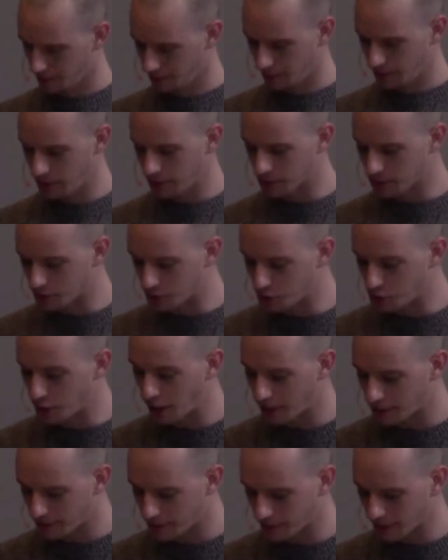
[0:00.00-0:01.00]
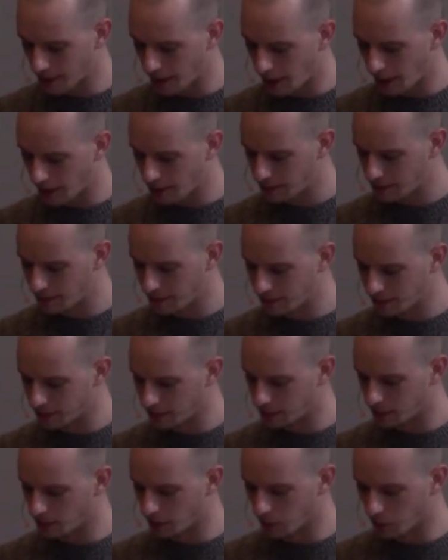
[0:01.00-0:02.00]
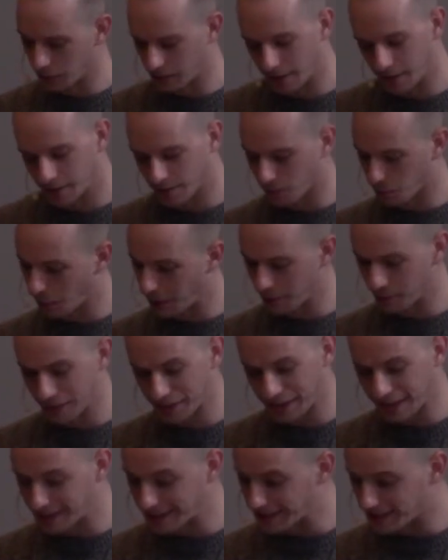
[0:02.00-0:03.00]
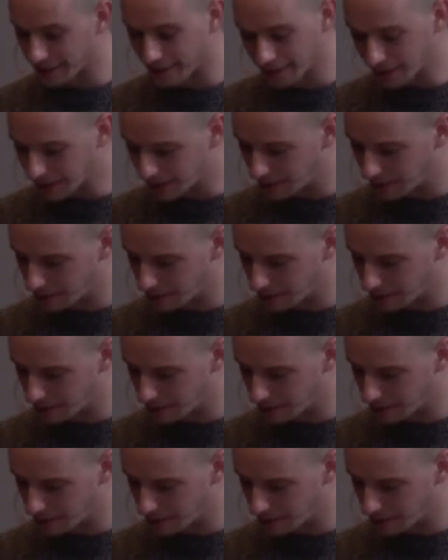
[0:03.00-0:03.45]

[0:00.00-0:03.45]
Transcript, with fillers: He's a just God, no one gets away with anything.